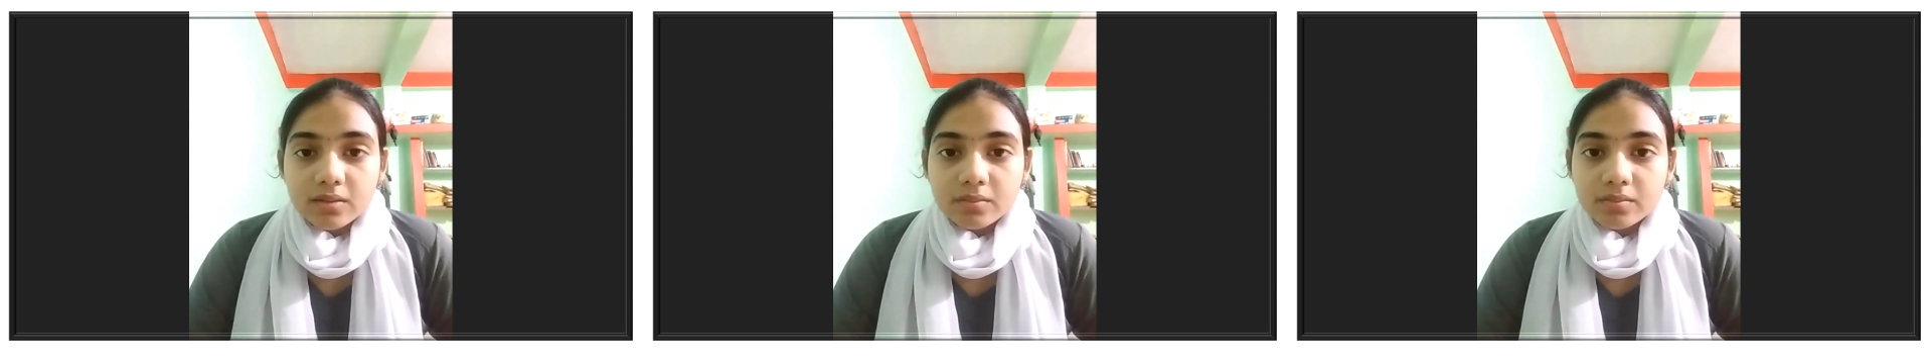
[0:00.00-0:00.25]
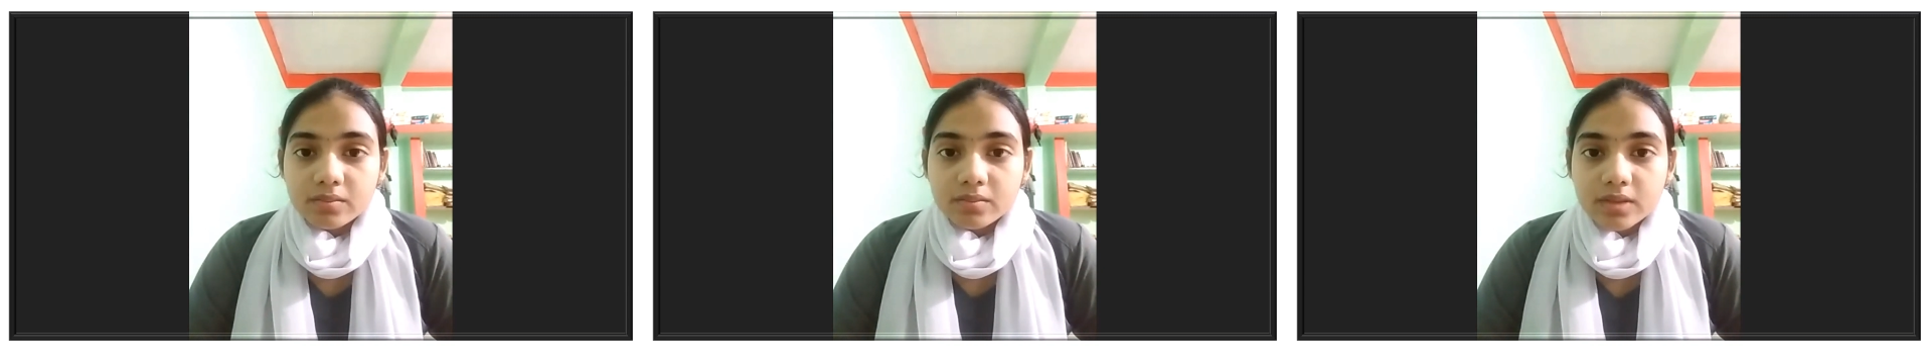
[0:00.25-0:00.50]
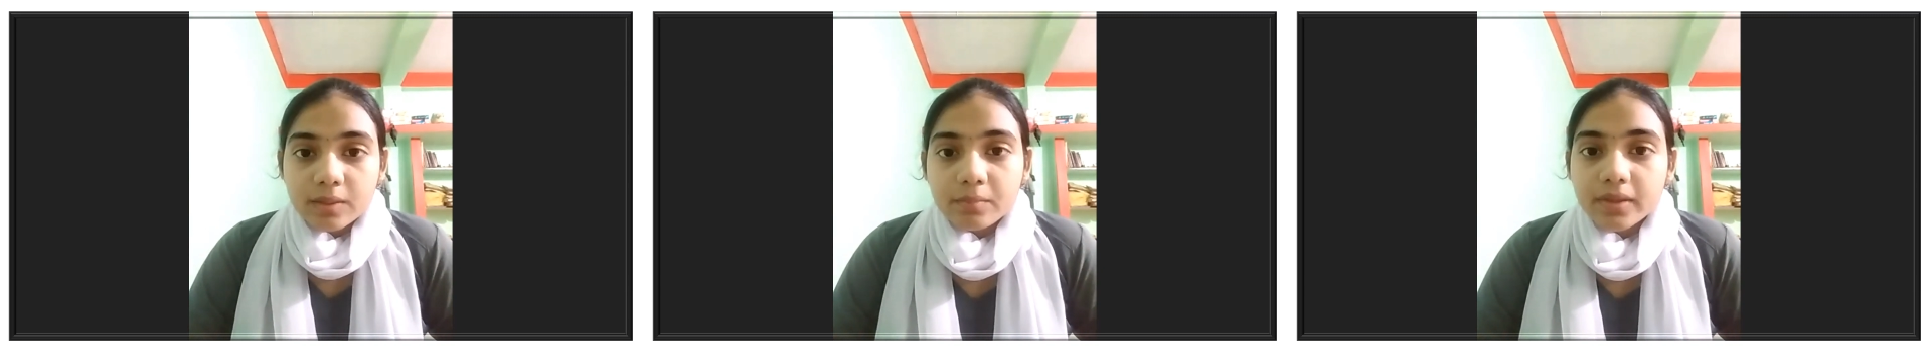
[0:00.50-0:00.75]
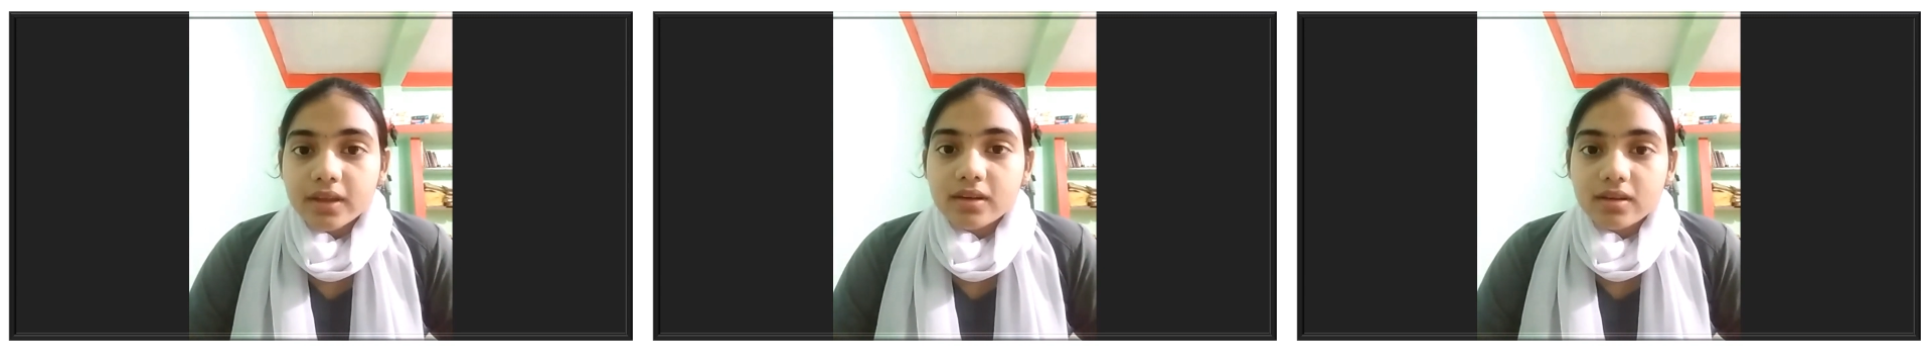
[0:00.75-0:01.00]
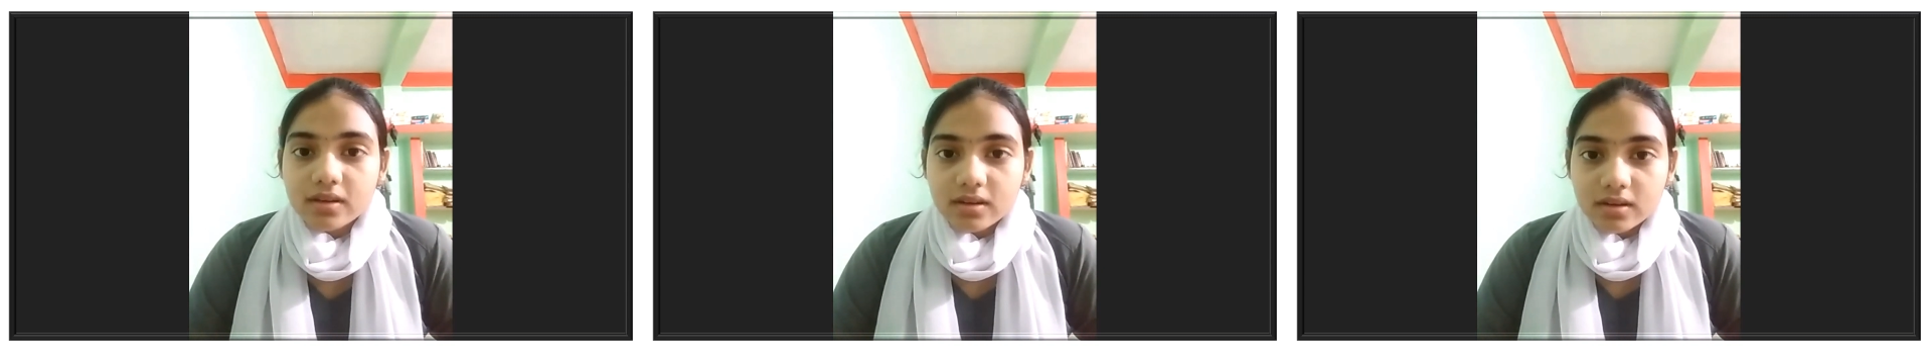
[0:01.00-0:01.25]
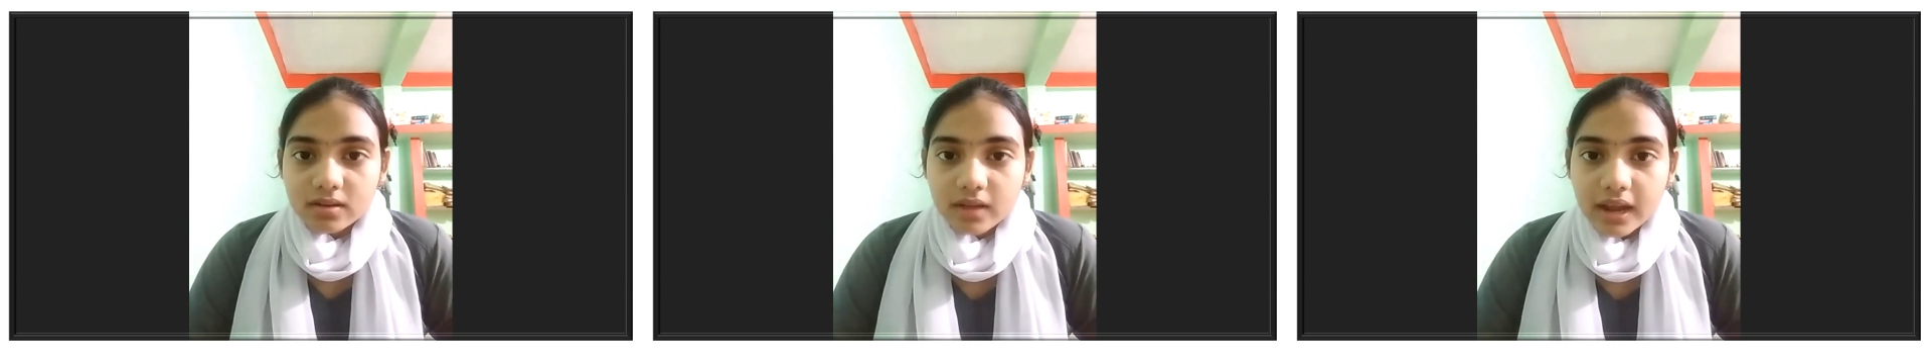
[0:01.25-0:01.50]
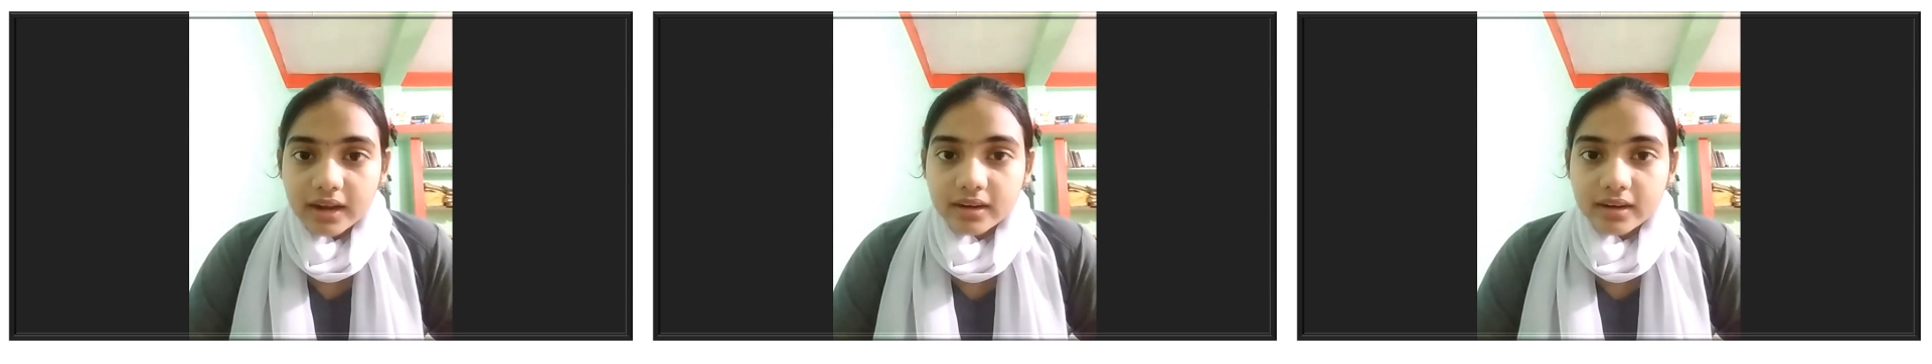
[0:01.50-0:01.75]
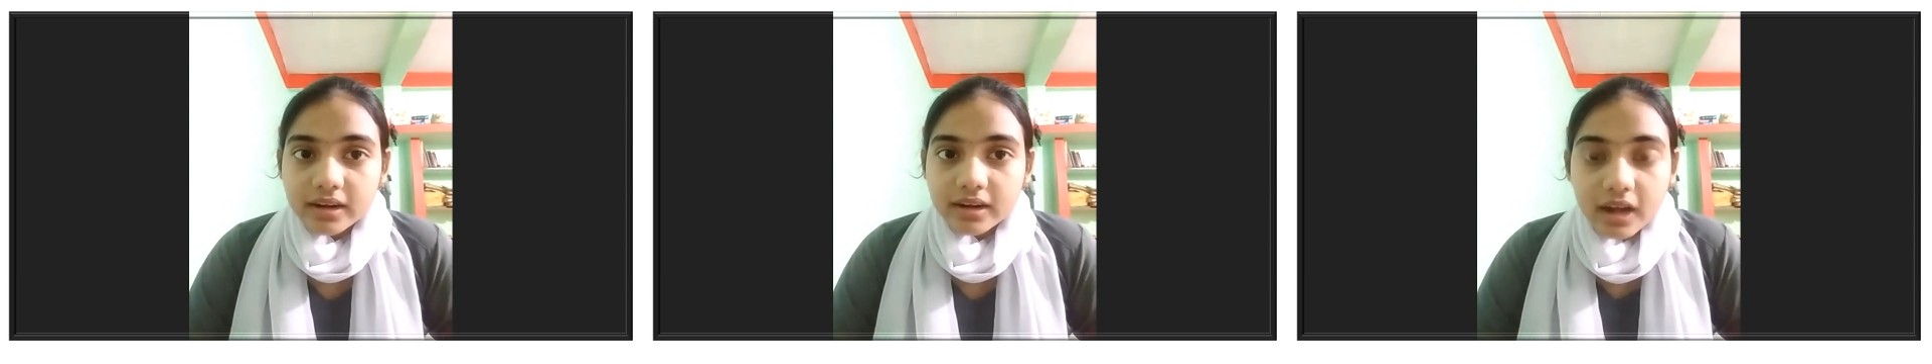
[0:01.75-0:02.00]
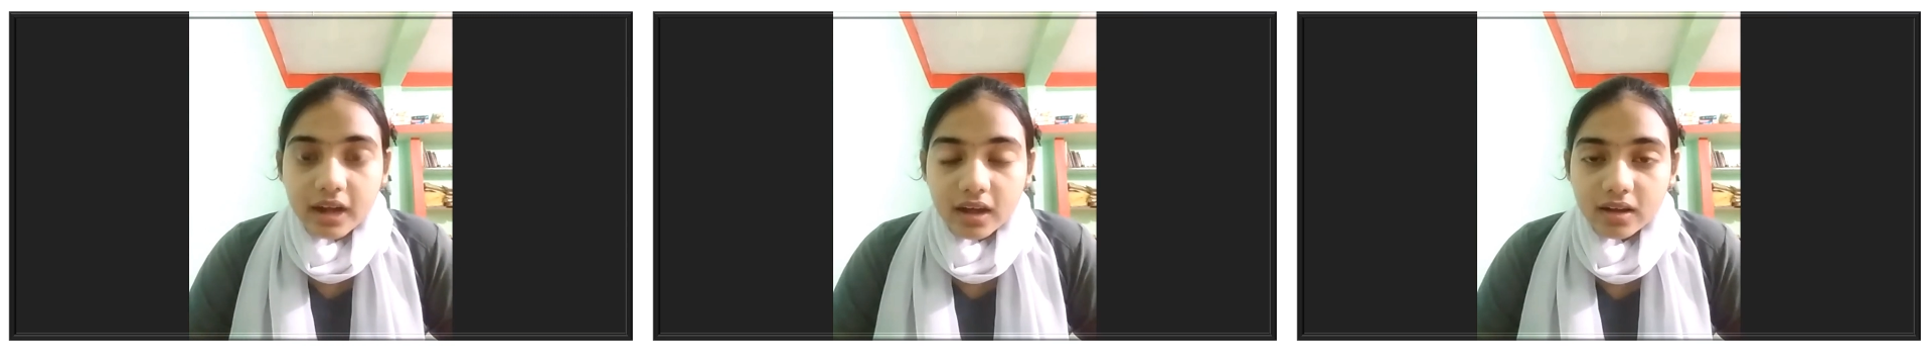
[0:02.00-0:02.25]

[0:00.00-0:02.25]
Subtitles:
some big and